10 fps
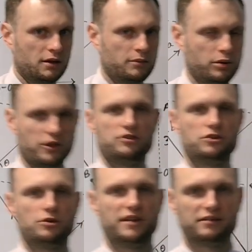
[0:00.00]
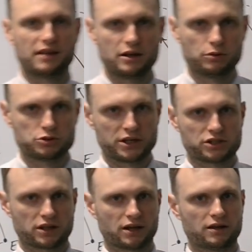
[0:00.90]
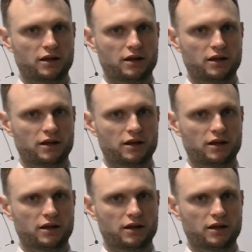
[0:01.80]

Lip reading: Put those 2 things equal to each other,